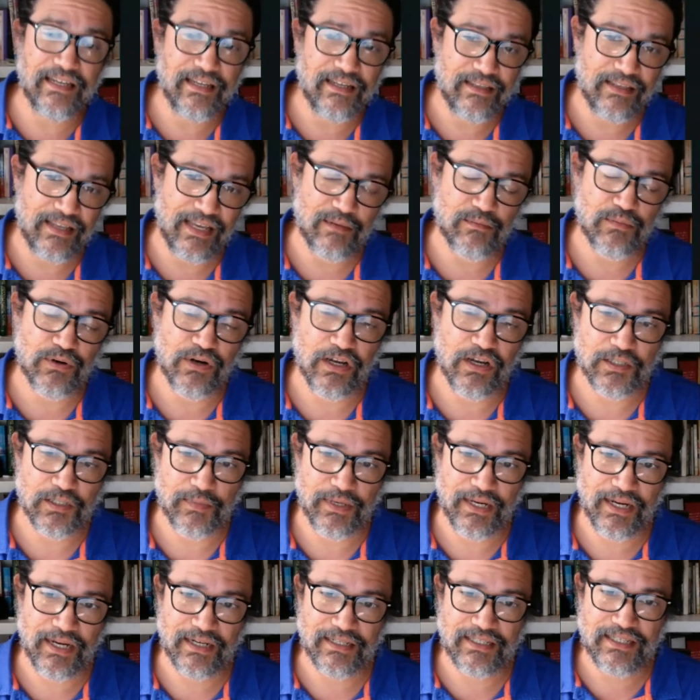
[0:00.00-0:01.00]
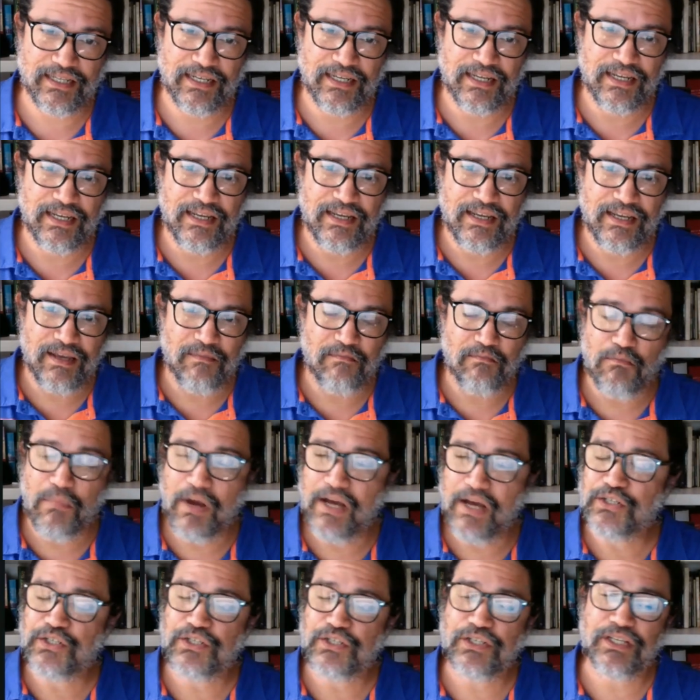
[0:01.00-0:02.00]
that prospect,
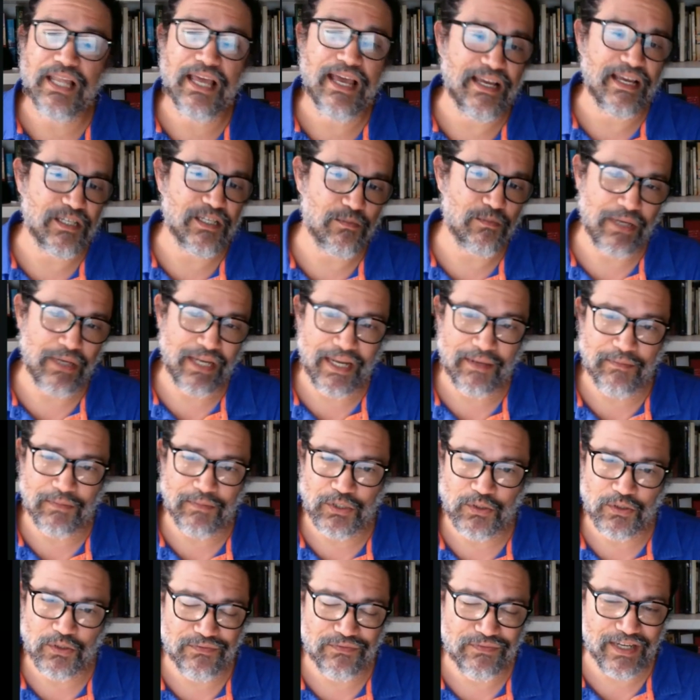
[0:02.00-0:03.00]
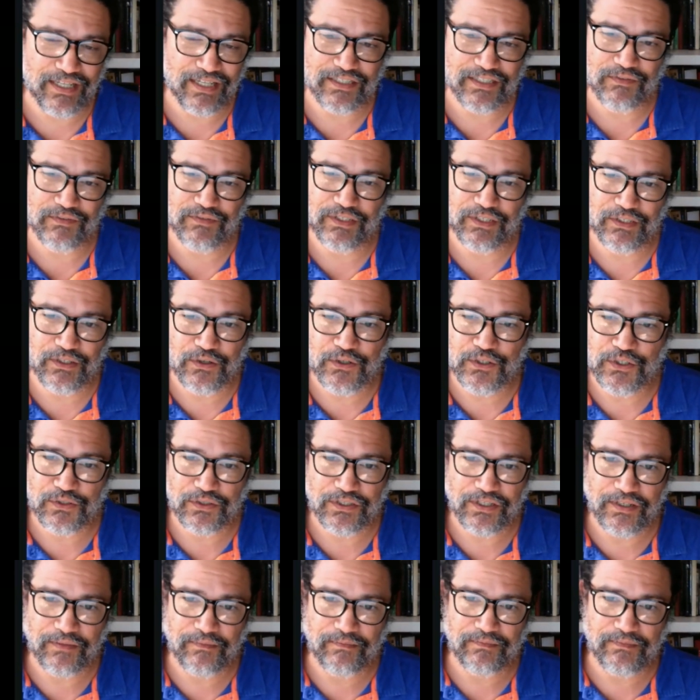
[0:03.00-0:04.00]
much less be able to effectively nurture
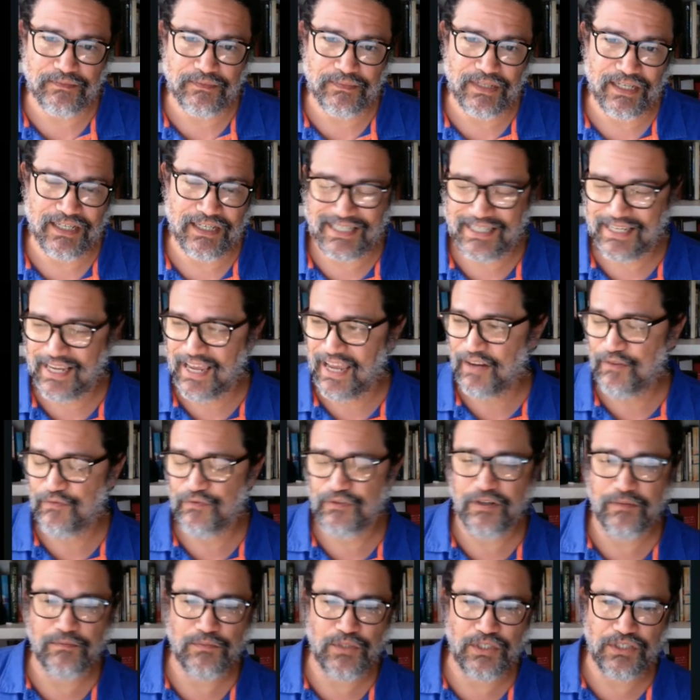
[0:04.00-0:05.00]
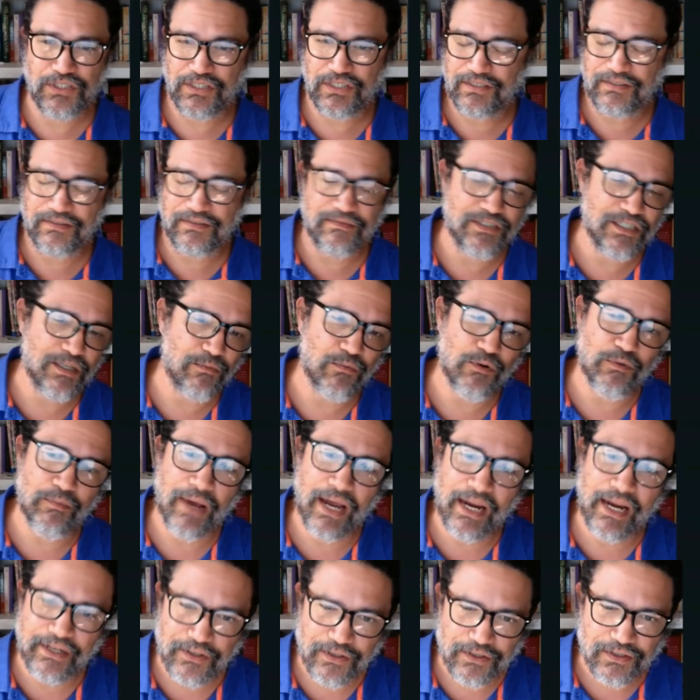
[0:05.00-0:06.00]
them, aside from just some
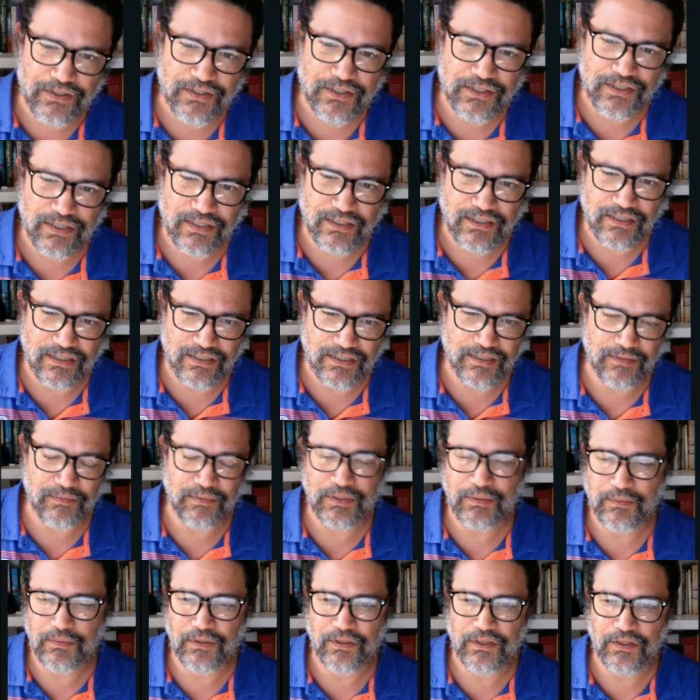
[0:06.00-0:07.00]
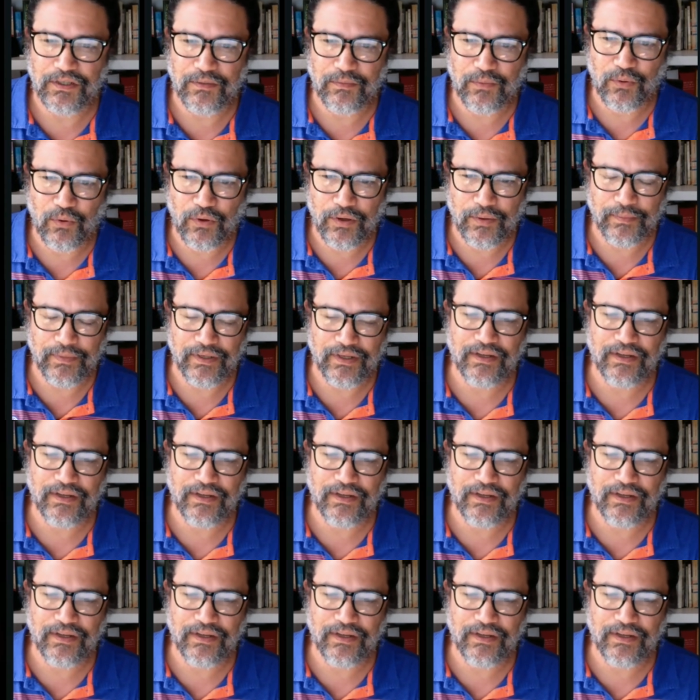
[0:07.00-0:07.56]
reminders to simply book an appointment.